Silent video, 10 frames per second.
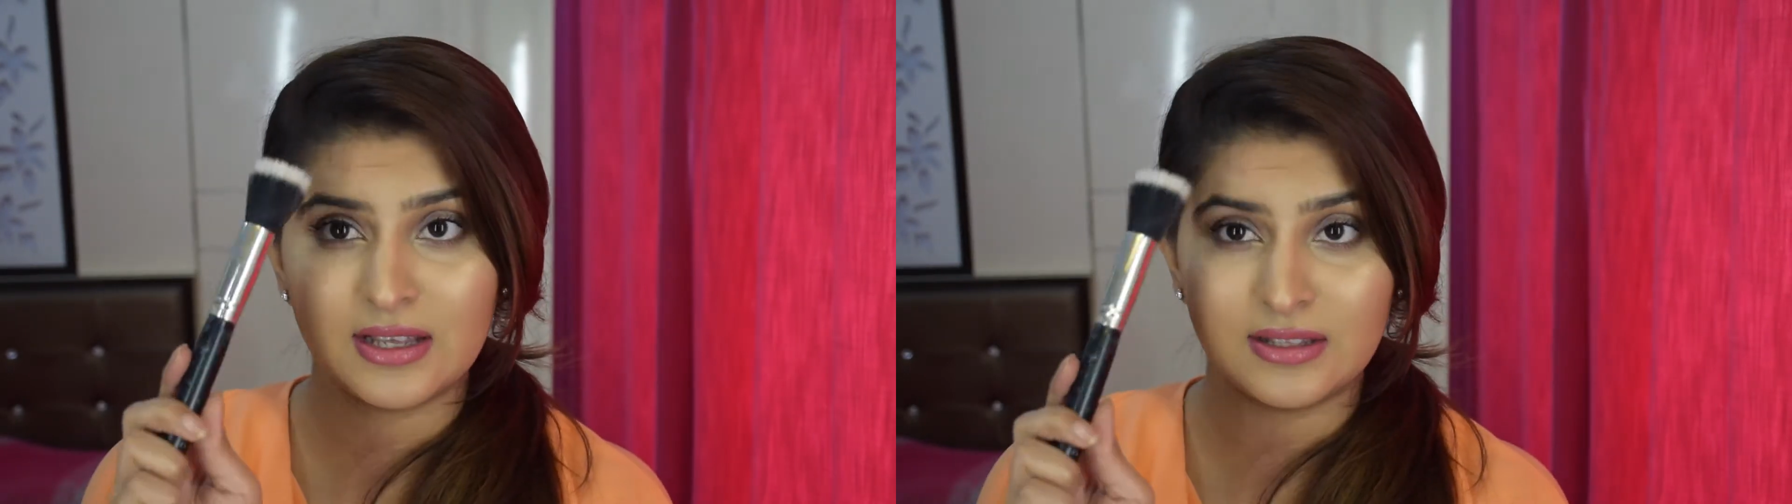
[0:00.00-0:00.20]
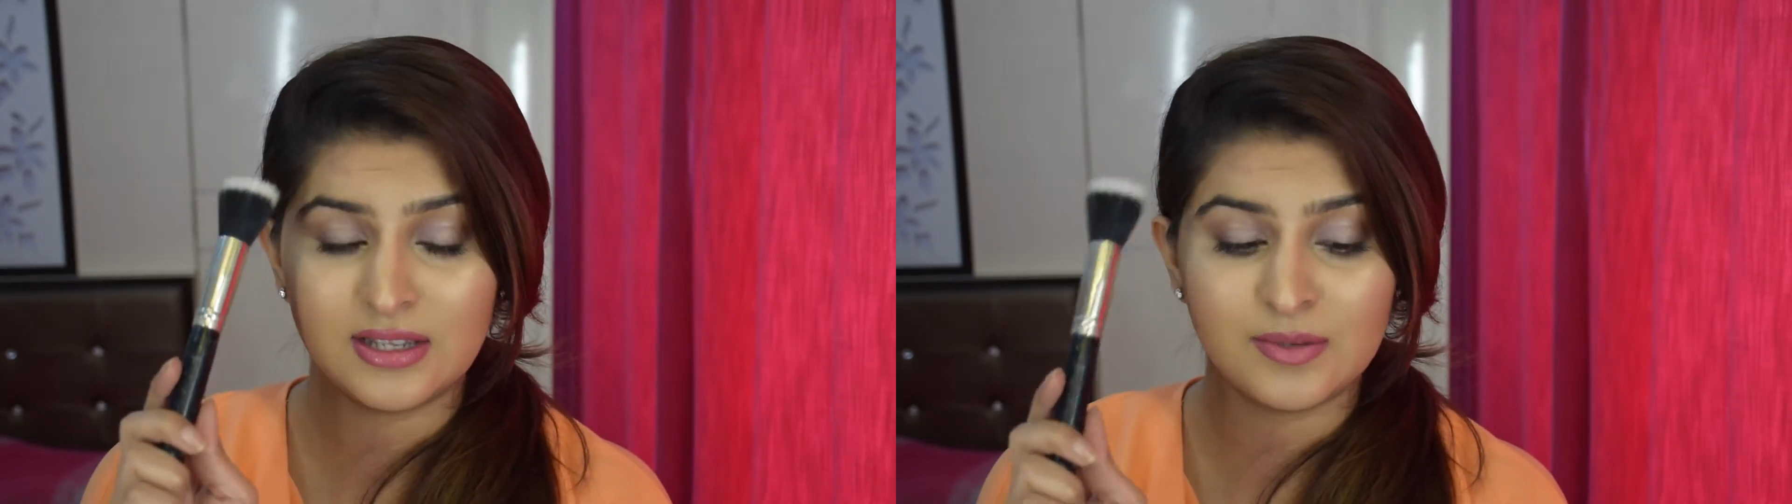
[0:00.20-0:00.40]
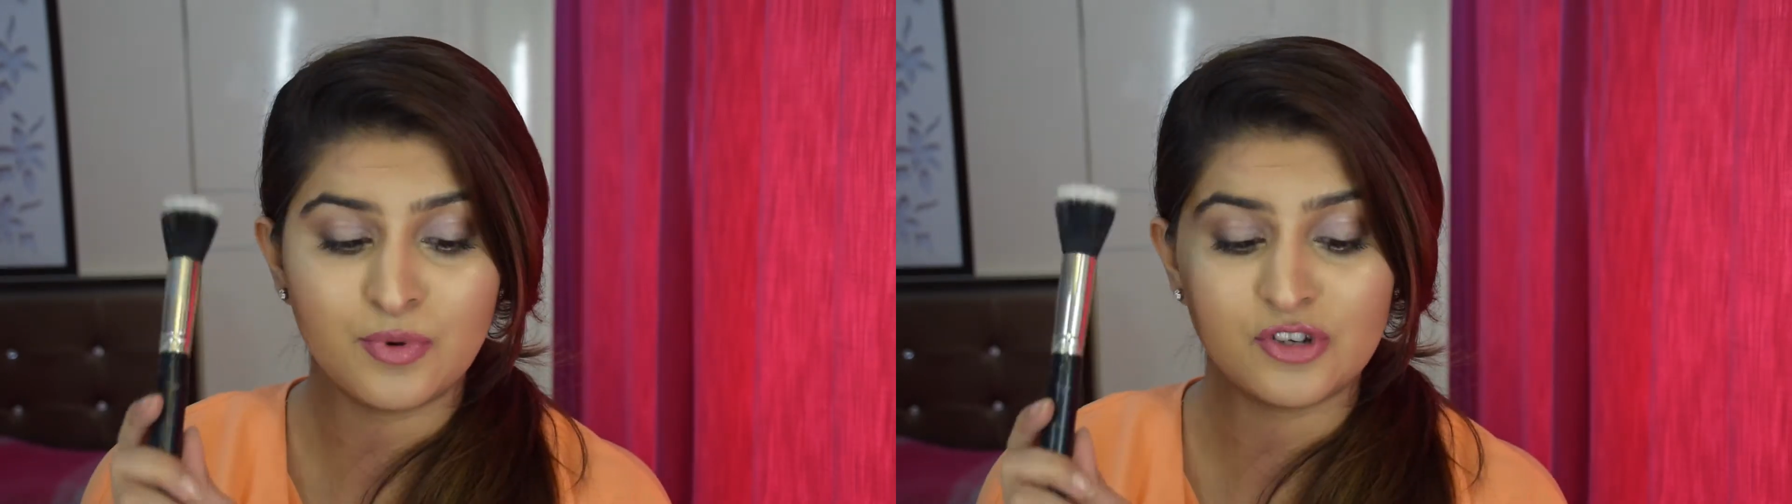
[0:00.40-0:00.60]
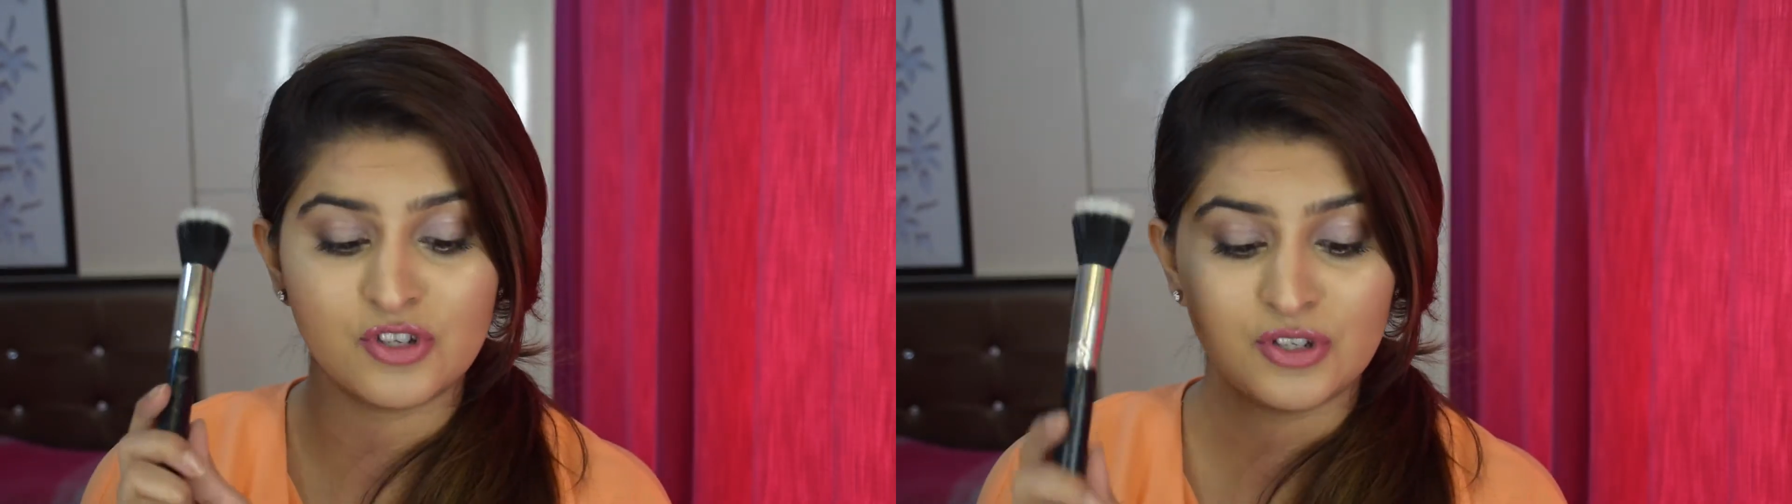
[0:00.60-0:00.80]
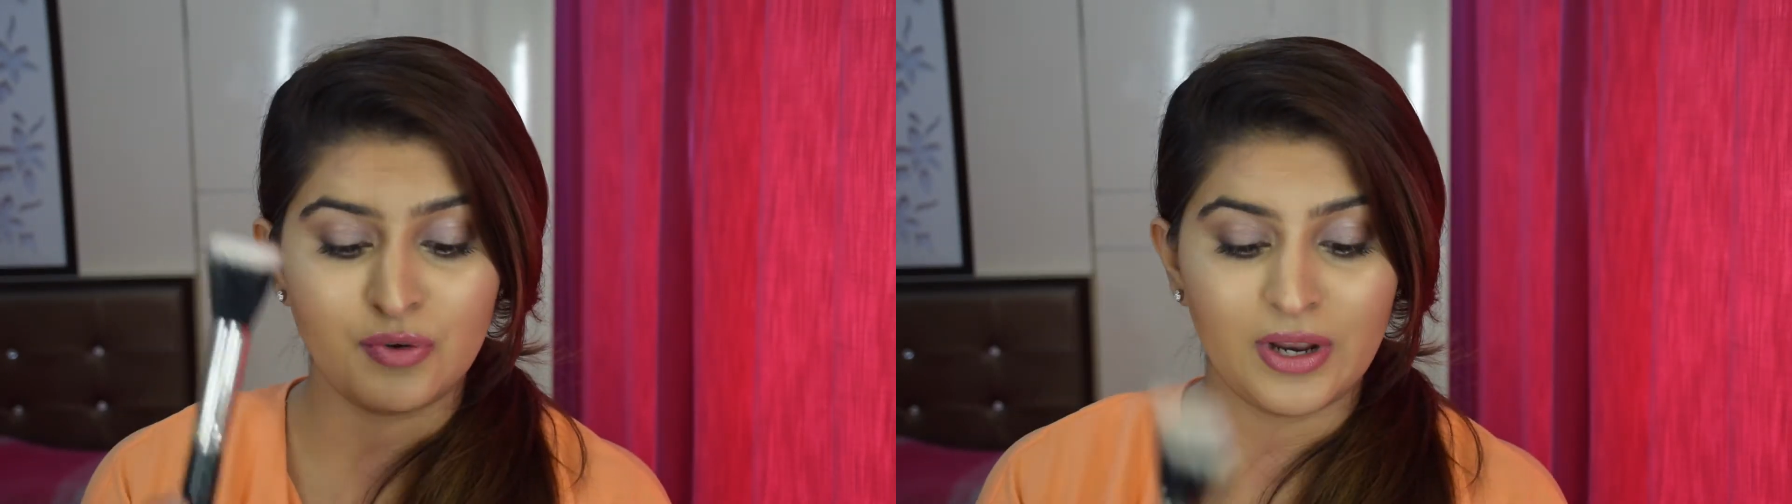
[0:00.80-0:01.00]
This brush
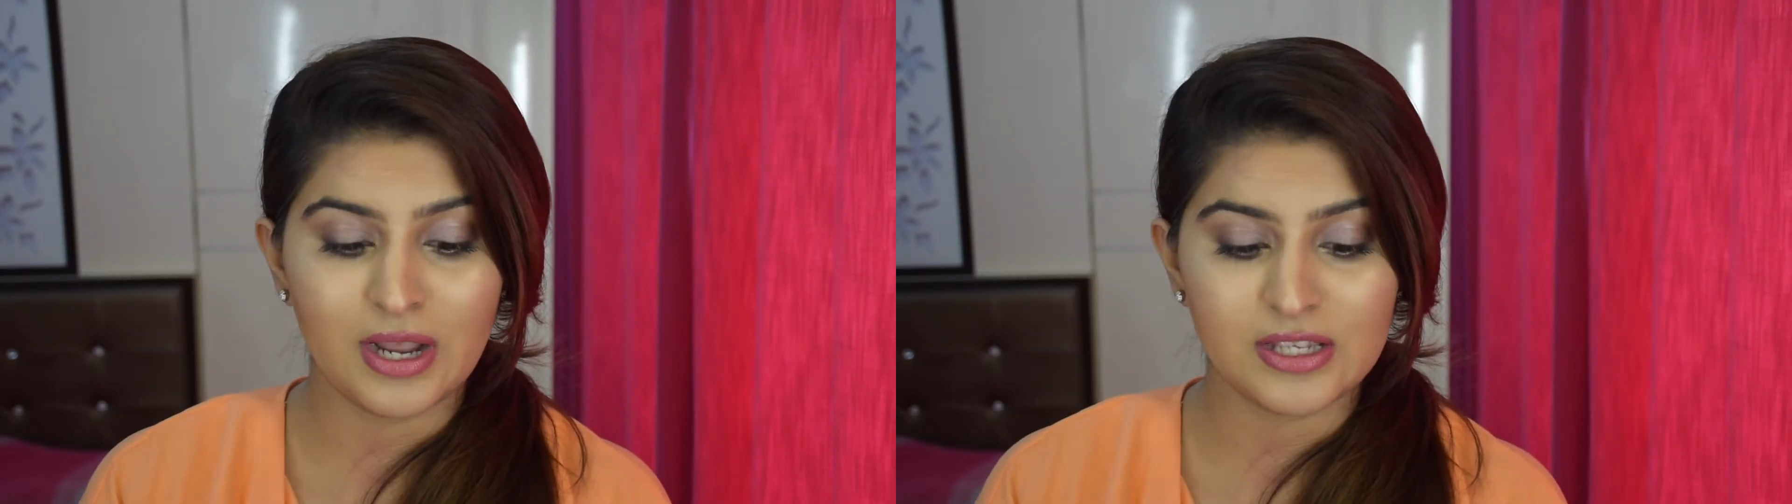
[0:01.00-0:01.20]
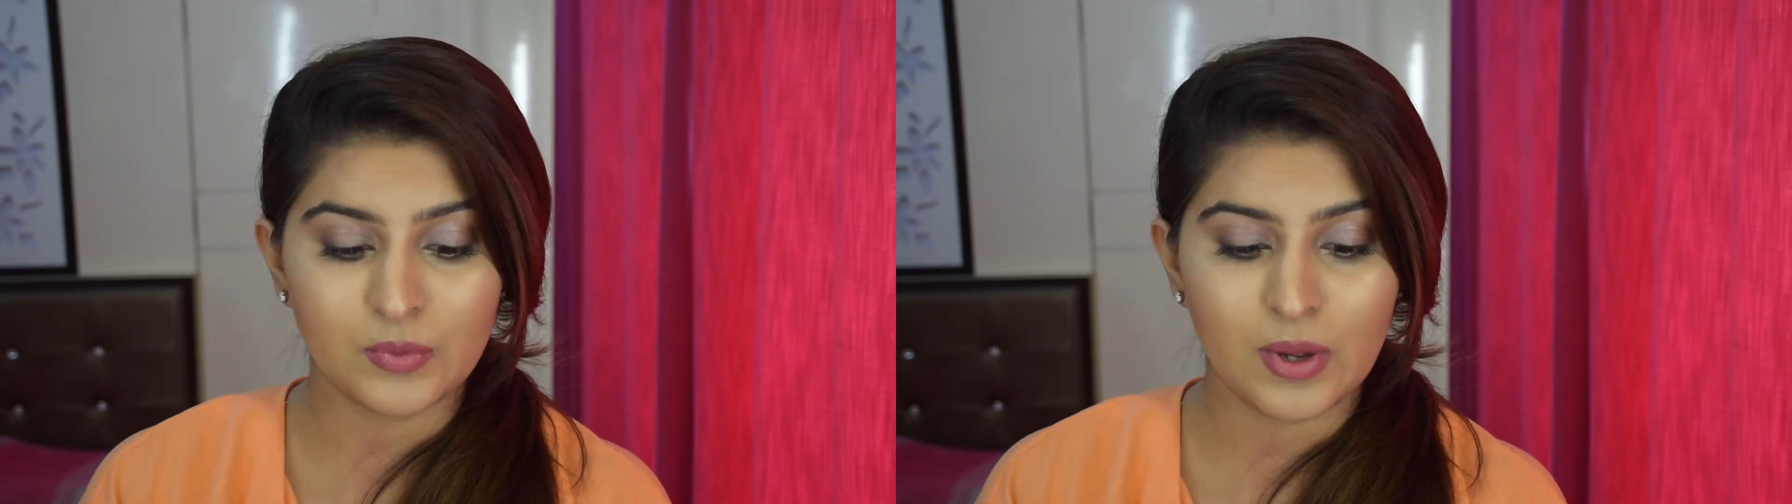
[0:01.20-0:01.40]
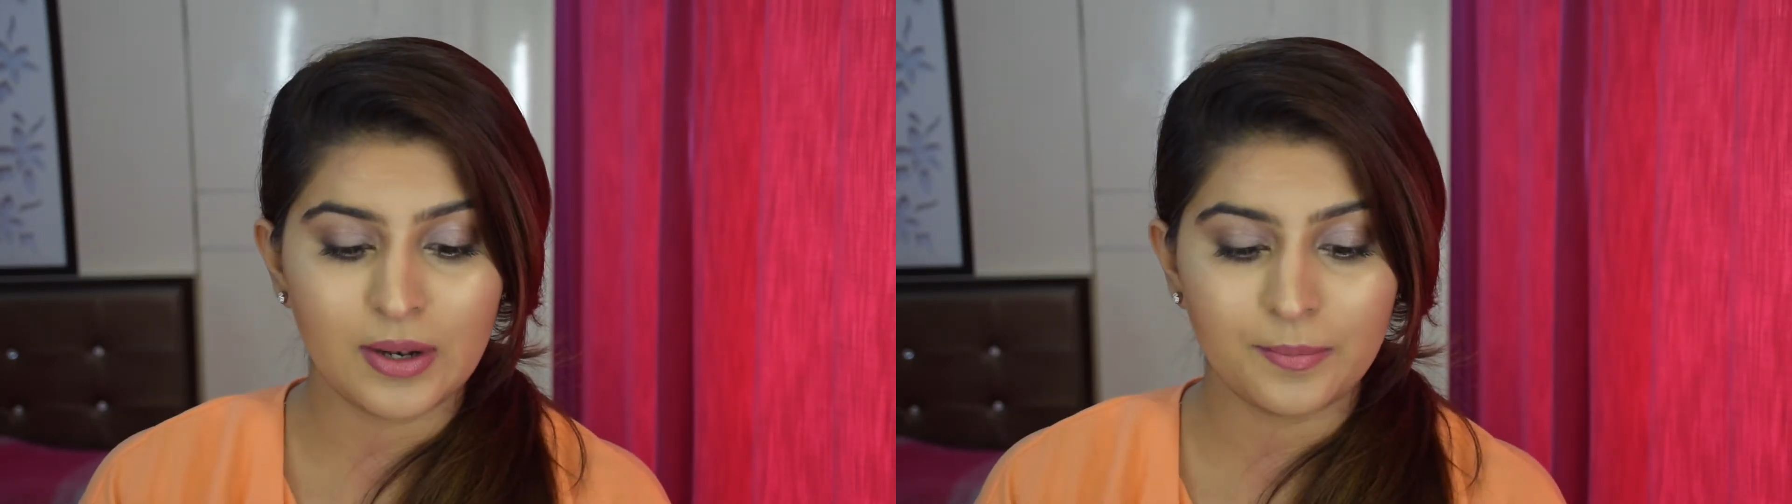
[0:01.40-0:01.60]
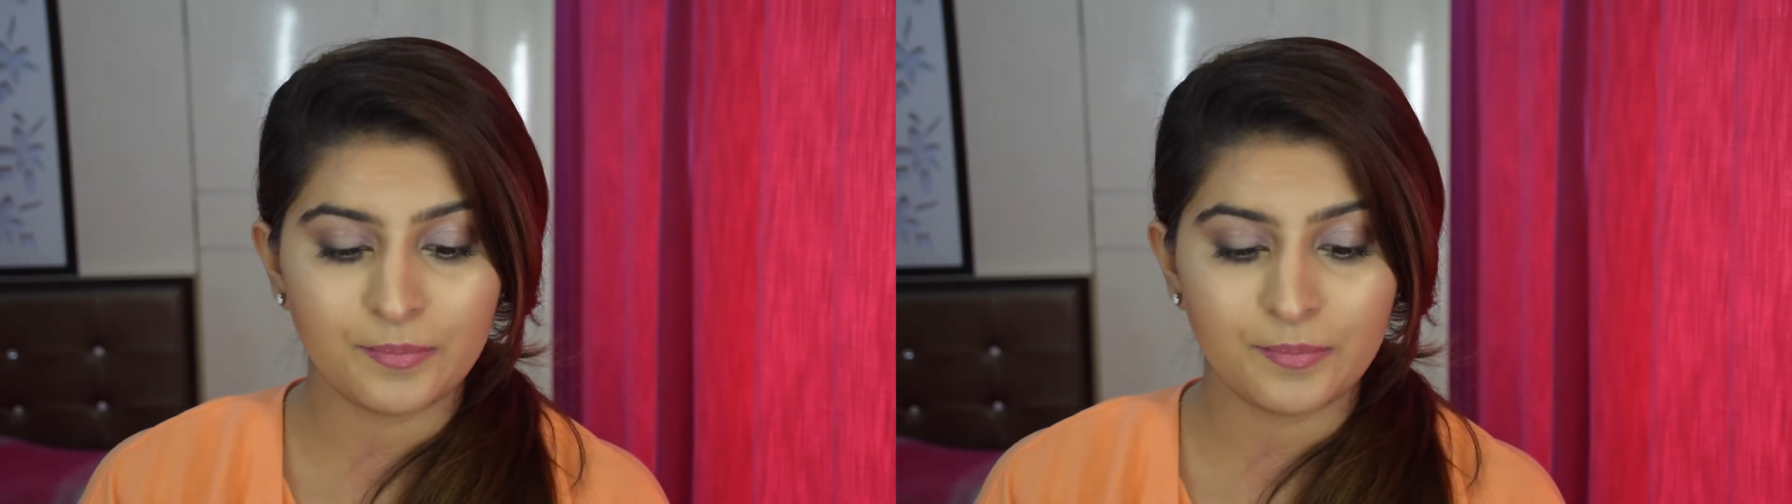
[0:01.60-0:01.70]
is great as well.